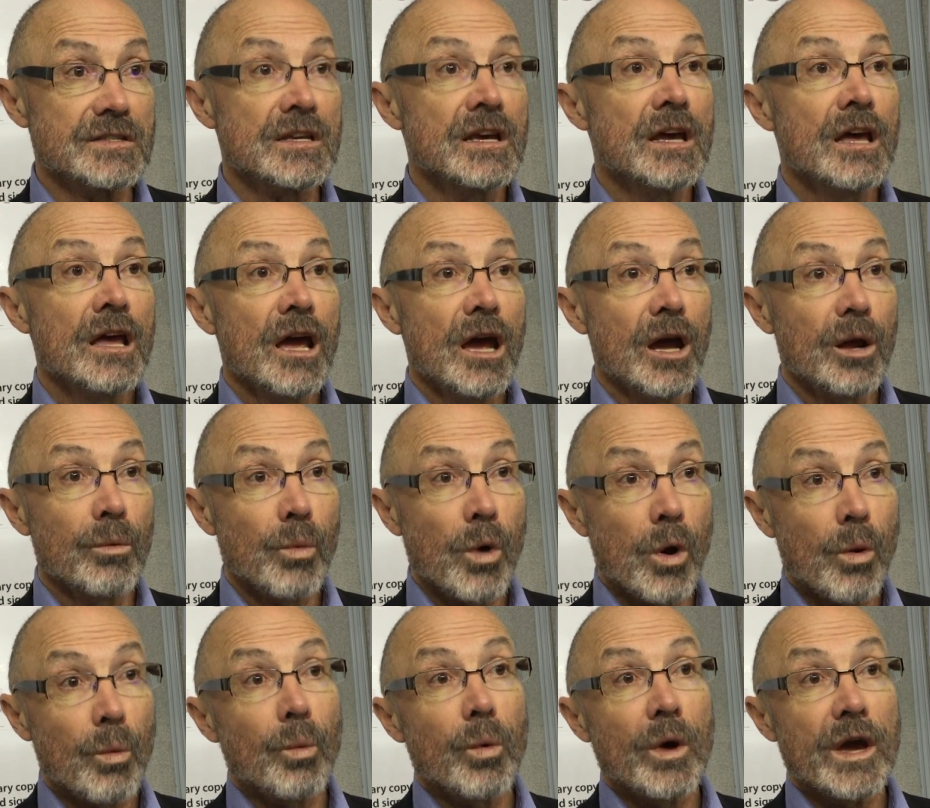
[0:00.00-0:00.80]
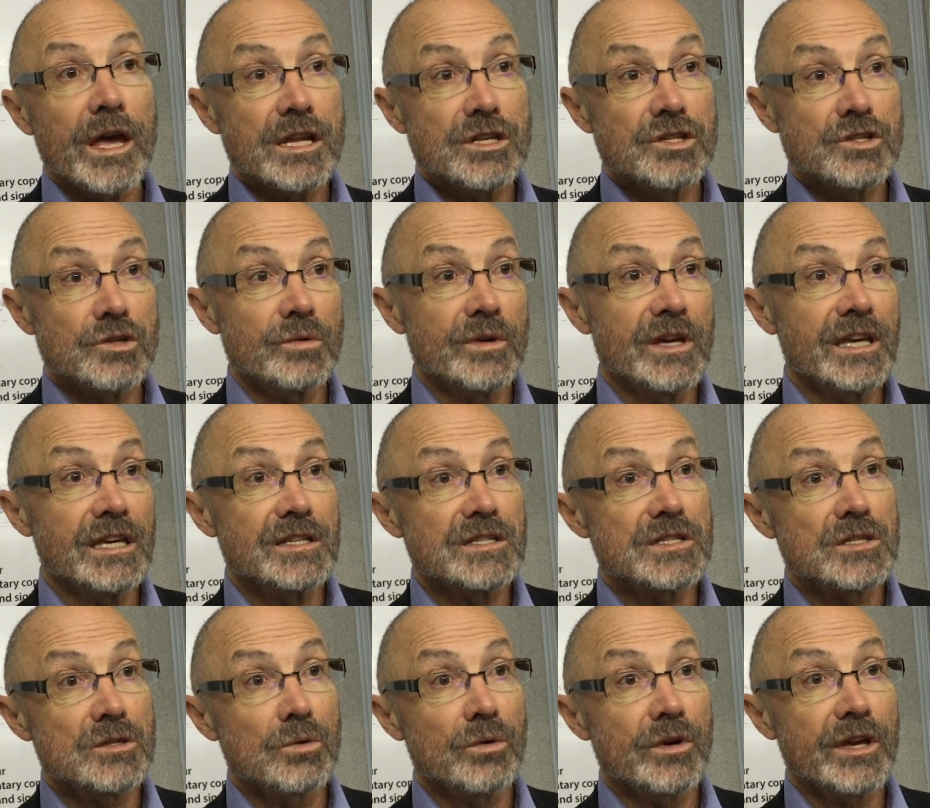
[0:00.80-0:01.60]
And what we're doing
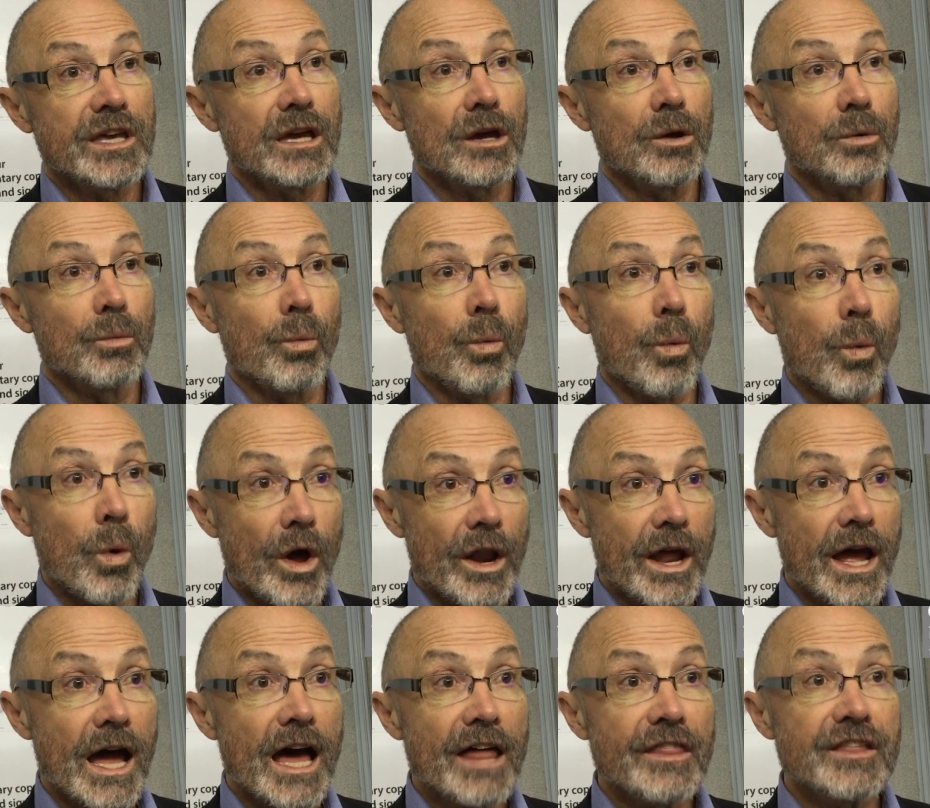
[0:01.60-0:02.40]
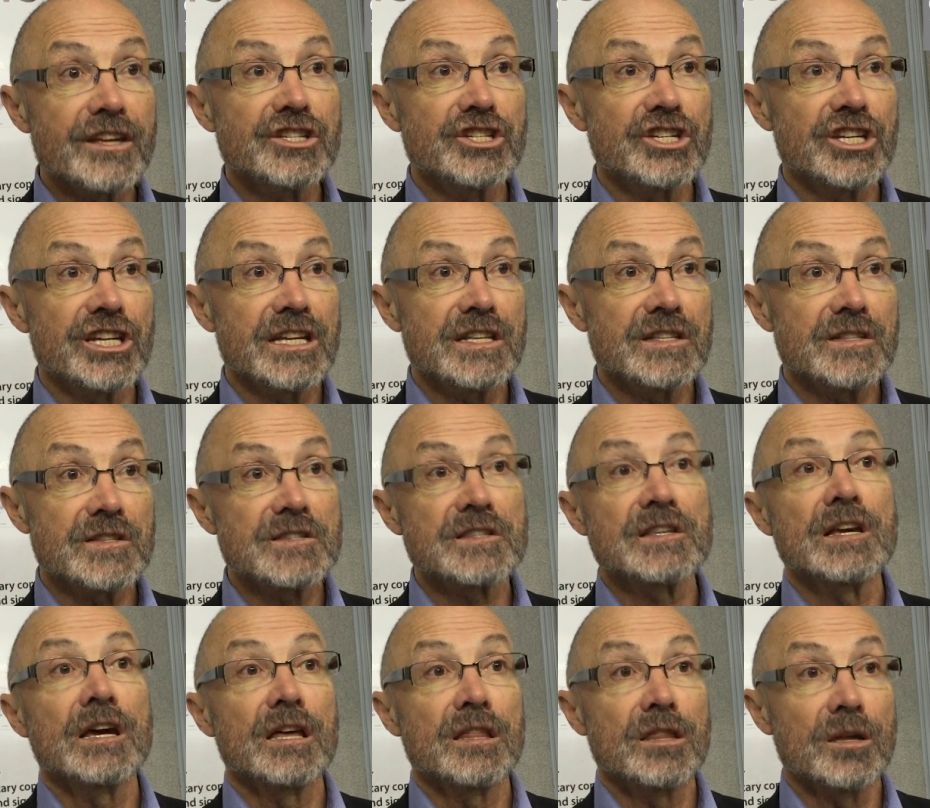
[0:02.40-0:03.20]
is looking at what are the
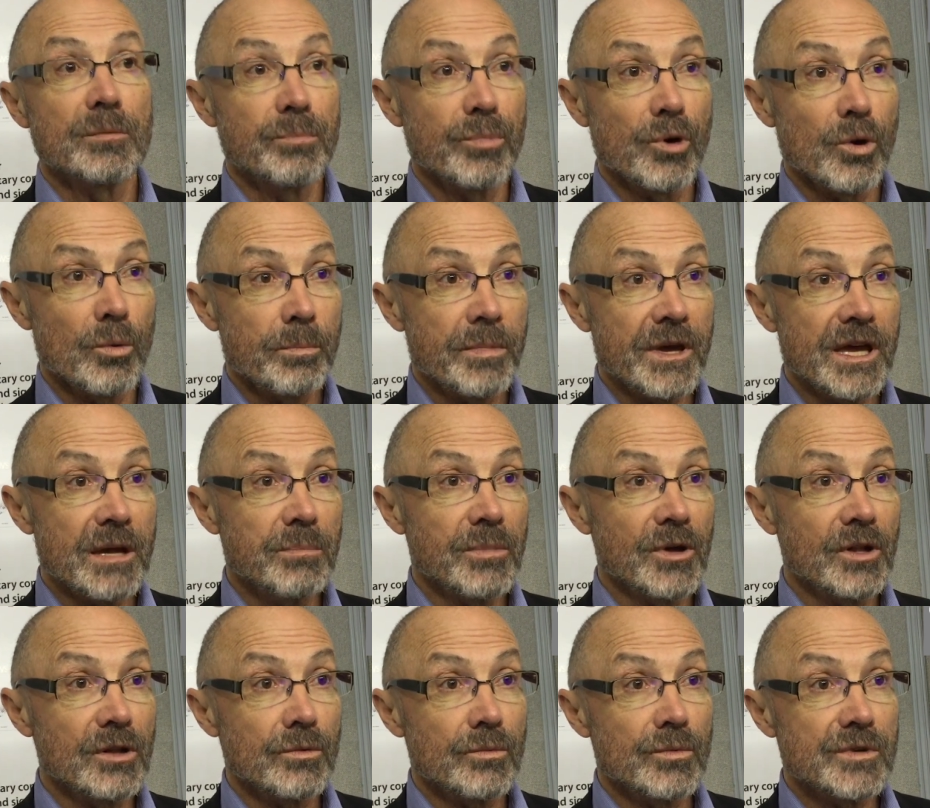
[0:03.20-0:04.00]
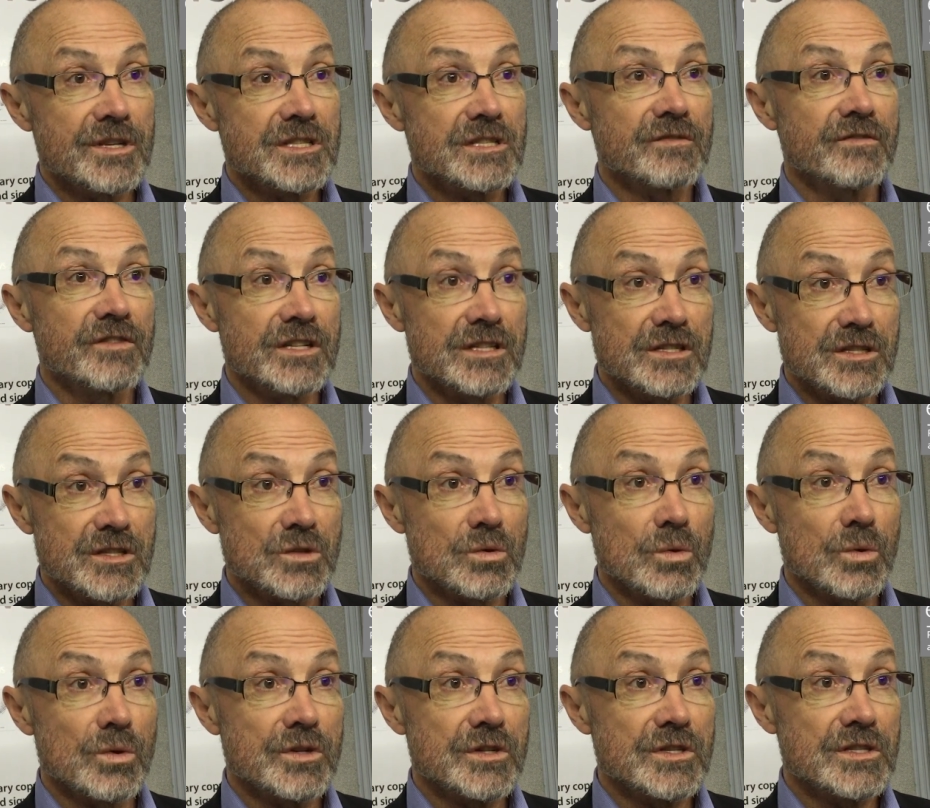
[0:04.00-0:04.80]
genes that put people at risk for
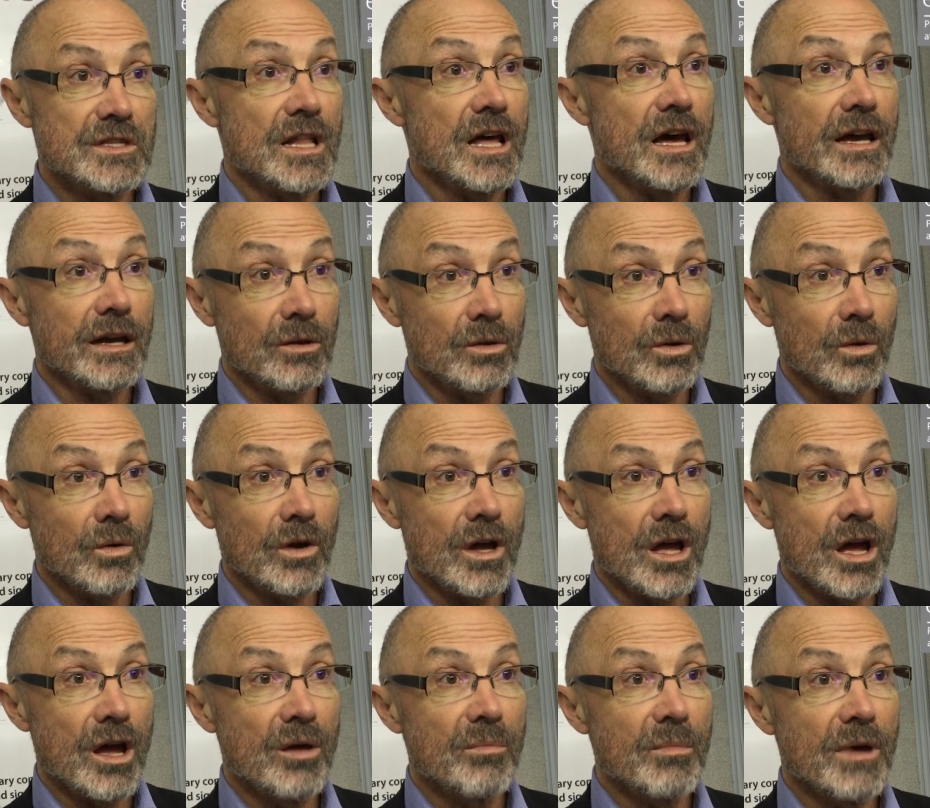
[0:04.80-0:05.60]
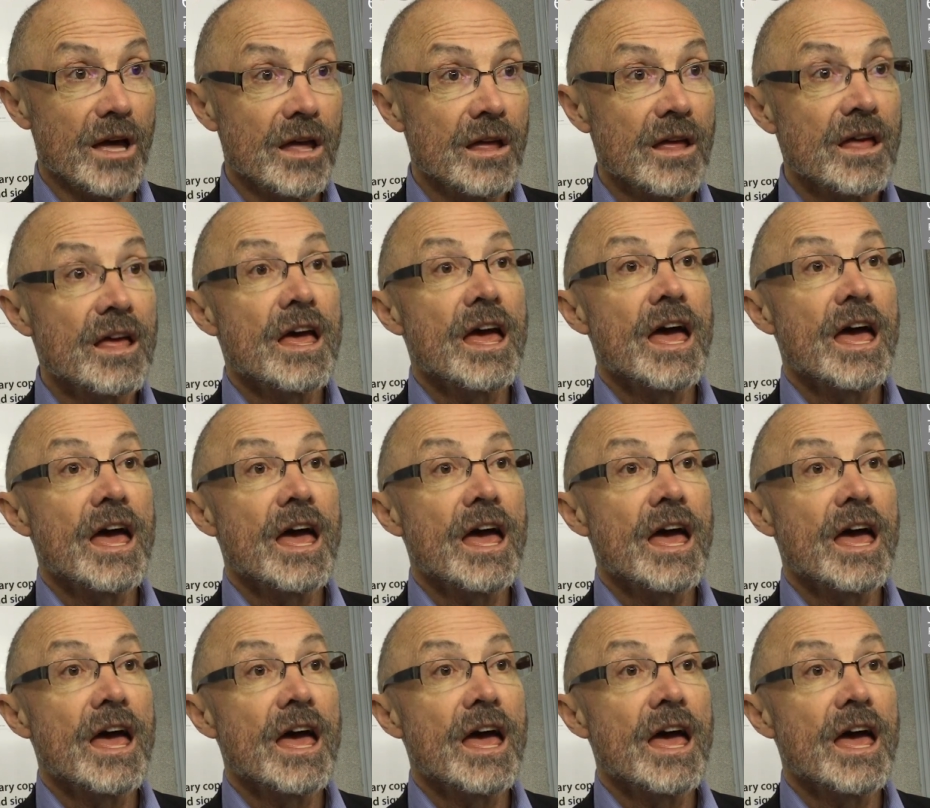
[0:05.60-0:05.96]
disorders like glaucoma,